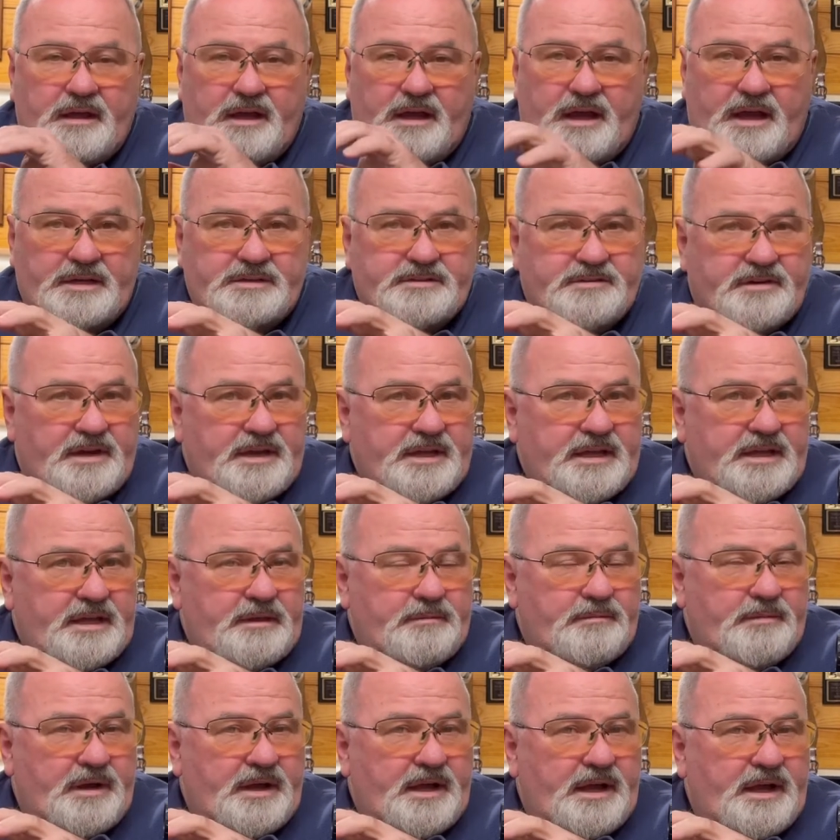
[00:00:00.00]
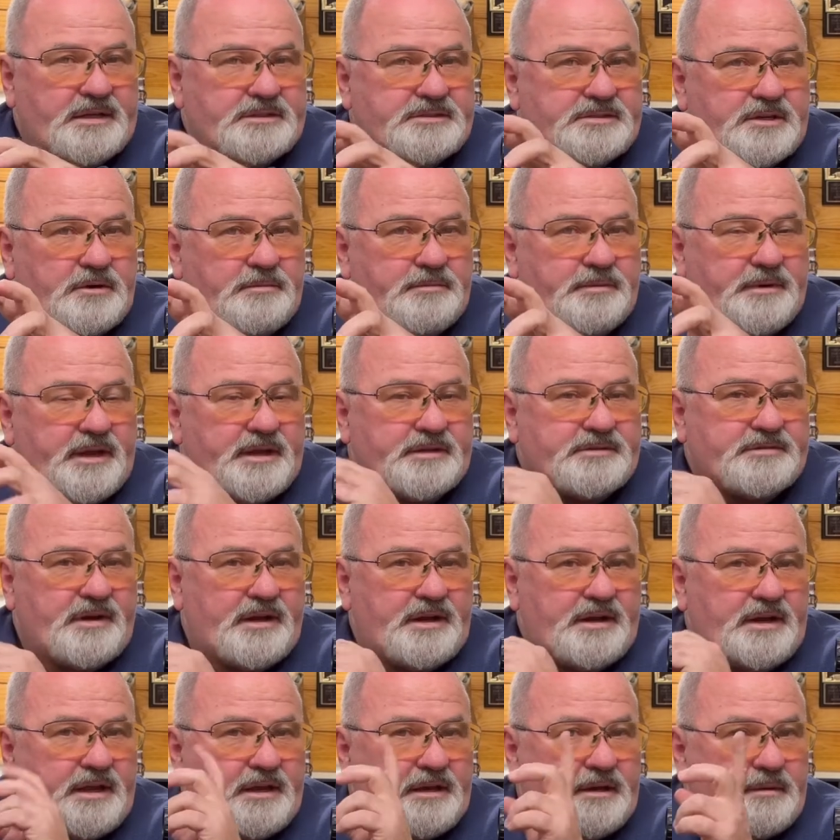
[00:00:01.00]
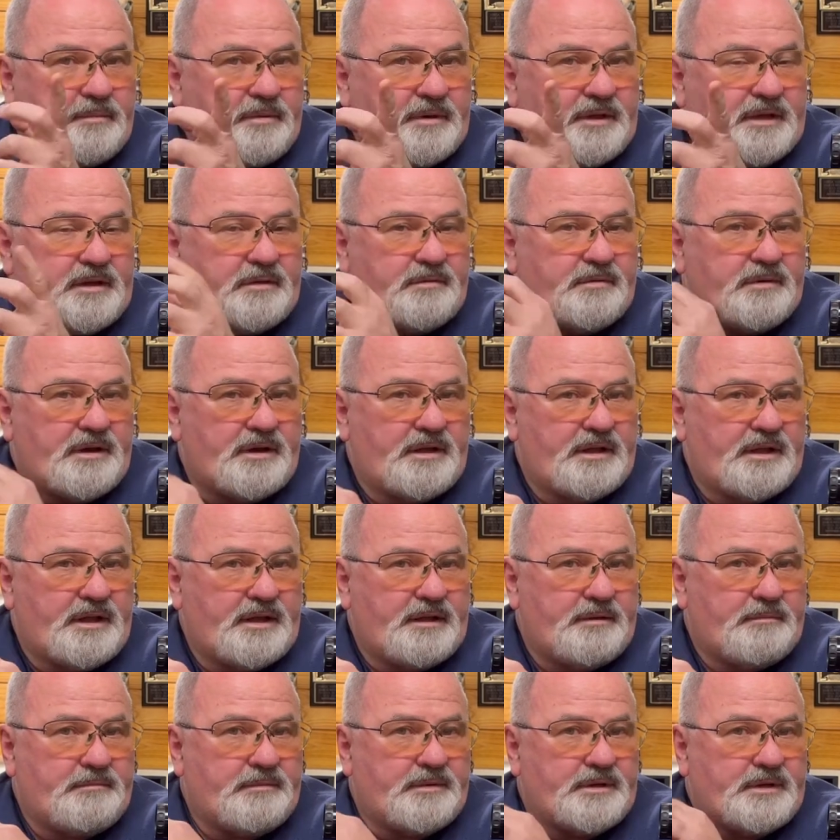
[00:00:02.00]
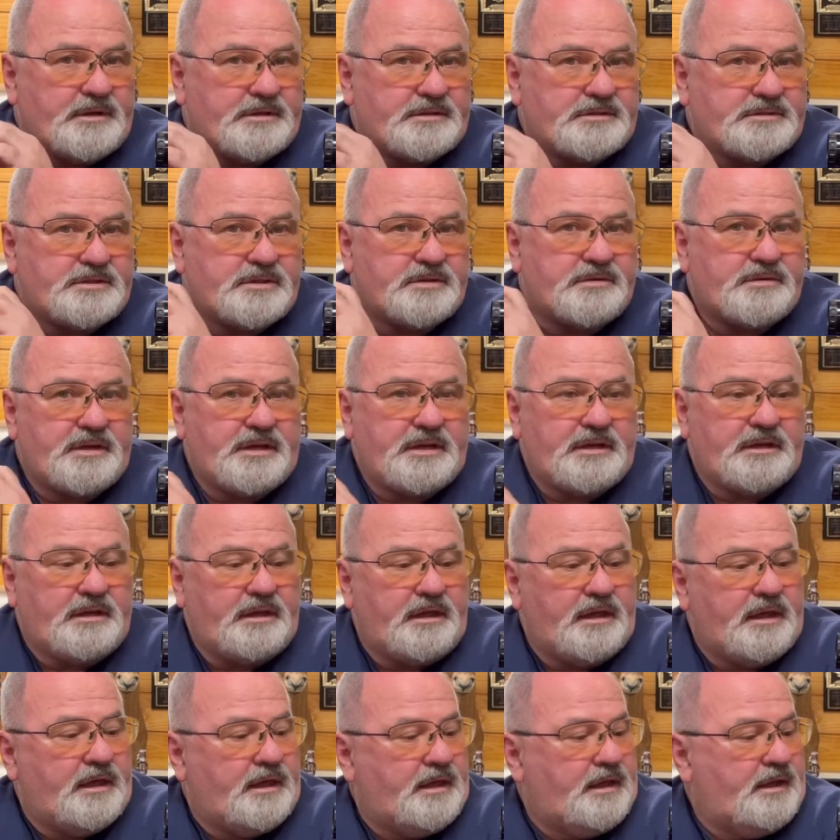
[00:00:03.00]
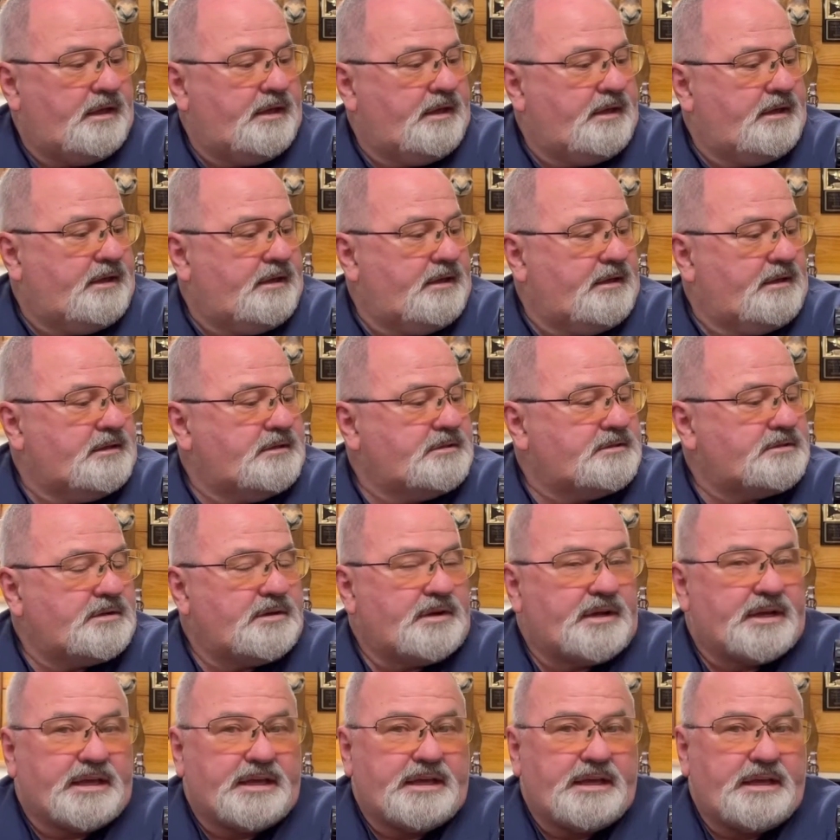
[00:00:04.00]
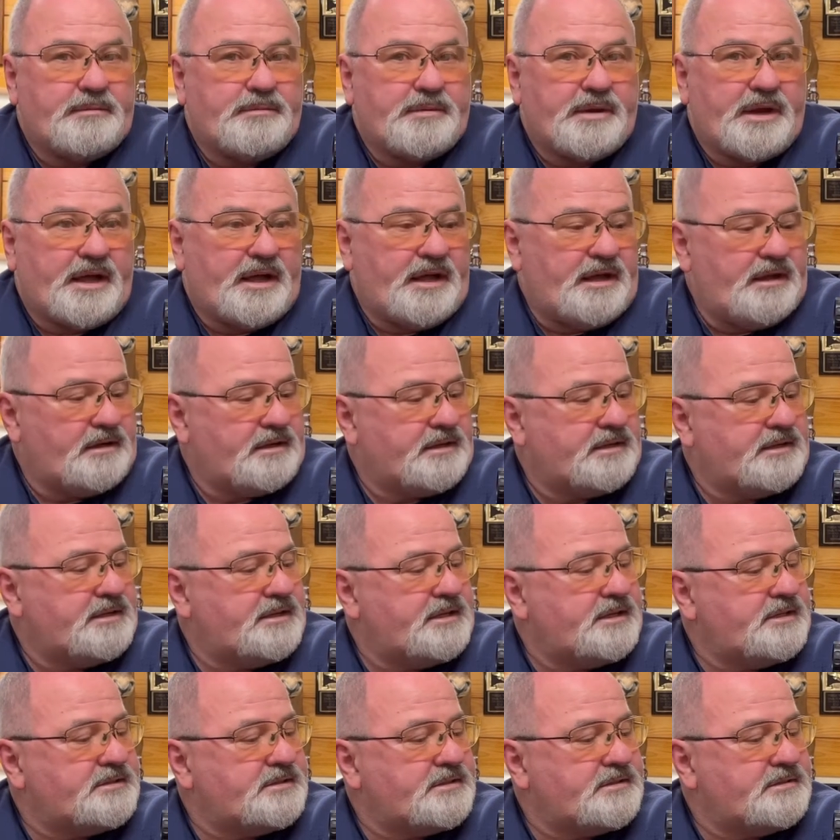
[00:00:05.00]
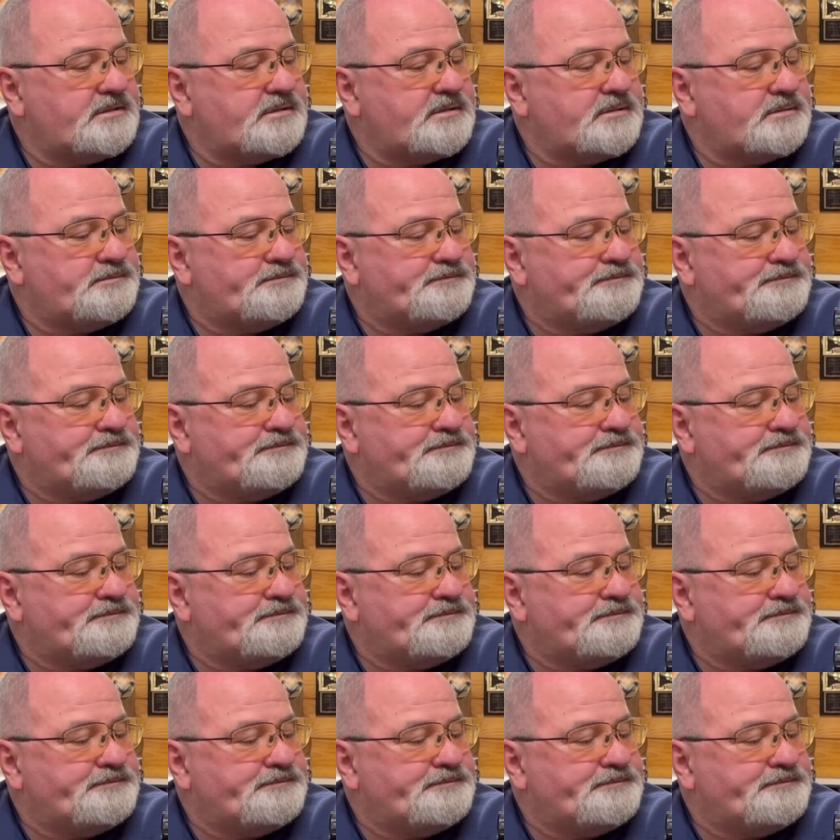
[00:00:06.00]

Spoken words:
I try and keep my eyes open. I try not to blink while I'm shooting so I can keep an eye on conditions.